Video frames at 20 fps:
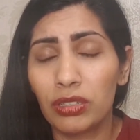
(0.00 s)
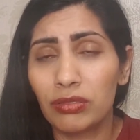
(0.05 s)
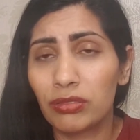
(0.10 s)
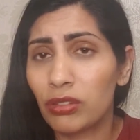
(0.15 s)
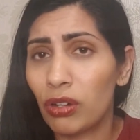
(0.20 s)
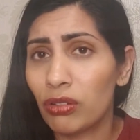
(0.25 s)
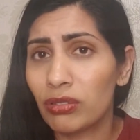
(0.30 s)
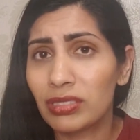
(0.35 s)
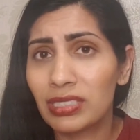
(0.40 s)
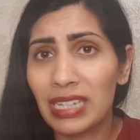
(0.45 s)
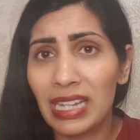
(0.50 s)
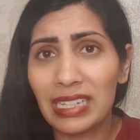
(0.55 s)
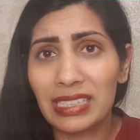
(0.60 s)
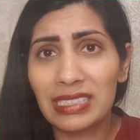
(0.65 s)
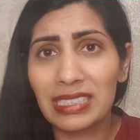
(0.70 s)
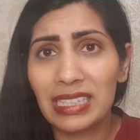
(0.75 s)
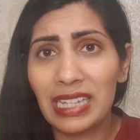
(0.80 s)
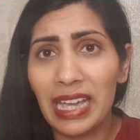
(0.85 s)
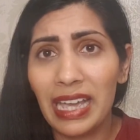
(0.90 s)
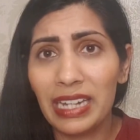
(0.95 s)

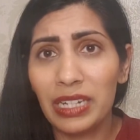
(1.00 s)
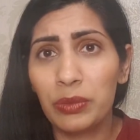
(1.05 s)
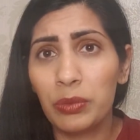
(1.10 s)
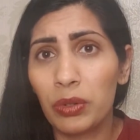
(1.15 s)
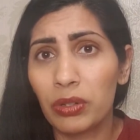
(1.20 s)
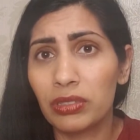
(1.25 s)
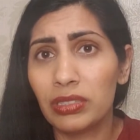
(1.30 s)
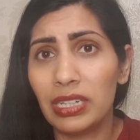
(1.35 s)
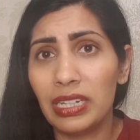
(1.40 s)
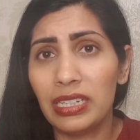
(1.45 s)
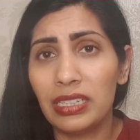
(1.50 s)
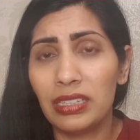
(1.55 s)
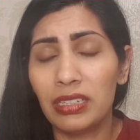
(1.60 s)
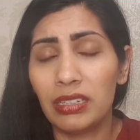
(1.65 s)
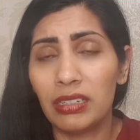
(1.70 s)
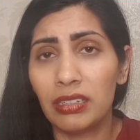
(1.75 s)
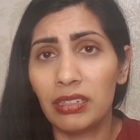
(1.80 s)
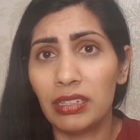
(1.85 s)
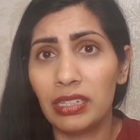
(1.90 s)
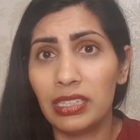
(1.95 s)
contact anyone in
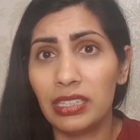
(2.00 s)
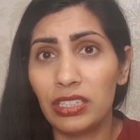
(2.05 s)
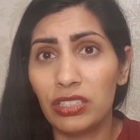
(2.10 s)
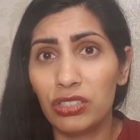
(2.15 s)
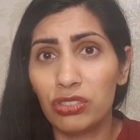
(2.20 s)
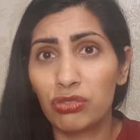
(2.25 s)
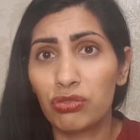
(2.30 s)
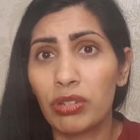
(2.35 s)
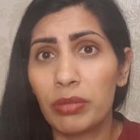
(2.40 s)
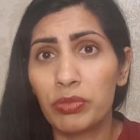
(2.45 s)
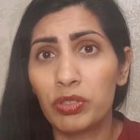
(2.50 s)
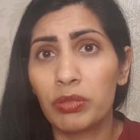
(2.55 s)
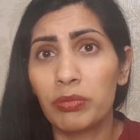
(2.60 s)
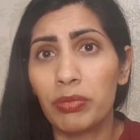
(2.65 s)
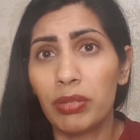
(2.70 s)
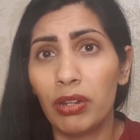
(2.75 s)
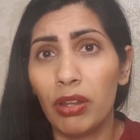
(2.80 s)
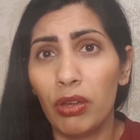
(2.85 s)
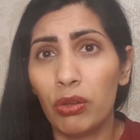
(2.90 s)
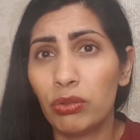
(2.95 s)
the description
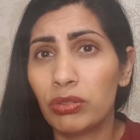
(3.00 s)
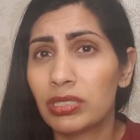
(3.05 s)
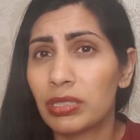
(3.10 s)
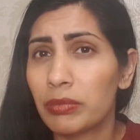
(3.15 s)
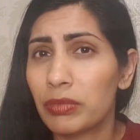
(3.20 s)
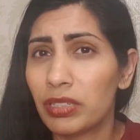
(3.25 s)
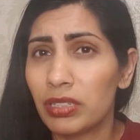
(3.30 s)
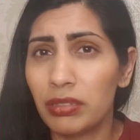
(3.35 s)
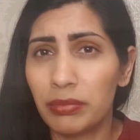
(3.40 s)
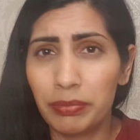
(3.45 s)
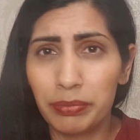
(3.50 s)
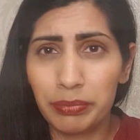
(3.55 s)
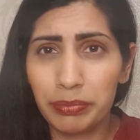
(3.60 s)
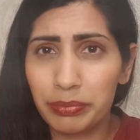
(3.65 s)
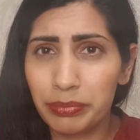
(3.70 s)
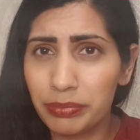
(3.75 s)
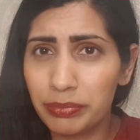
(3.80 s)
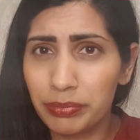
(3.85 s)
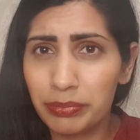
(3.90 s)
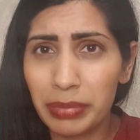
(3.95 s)
below, because I'm going to
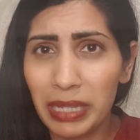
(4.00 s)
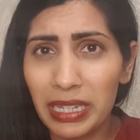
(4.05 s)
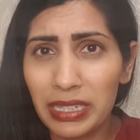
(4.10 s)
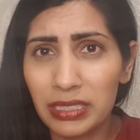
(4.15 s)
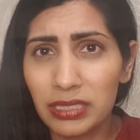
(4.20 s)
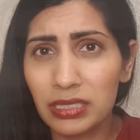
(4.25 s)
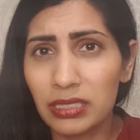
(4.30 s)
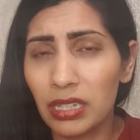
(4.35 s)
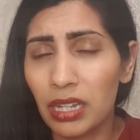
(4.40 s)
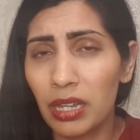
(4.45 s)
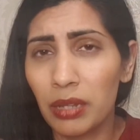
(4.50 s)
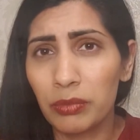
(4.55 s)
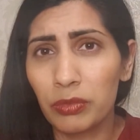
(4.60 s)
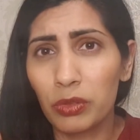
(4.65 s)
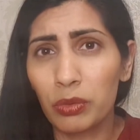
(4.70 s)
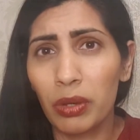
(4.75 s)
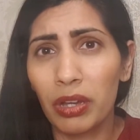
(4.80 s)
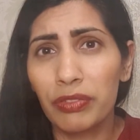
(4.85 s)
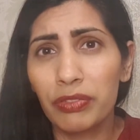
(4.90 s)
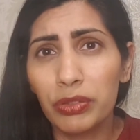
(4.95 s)
paste
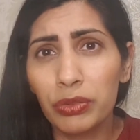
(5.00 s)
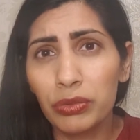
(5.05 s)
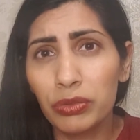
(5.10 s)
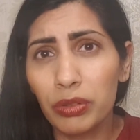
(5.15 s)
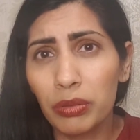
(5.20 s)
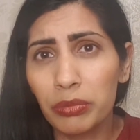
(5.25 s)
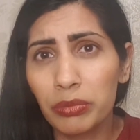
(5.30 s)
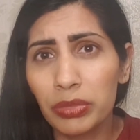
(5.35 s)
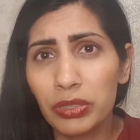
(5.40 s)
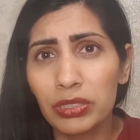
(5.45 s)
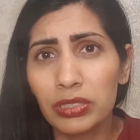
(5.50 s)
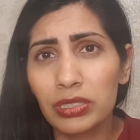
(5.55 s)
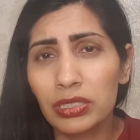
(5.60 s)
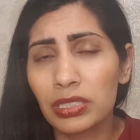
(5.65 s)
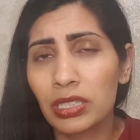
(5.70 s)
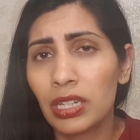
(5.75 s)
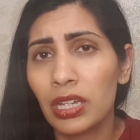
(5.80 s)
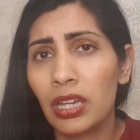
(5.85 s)
quite a few numbers,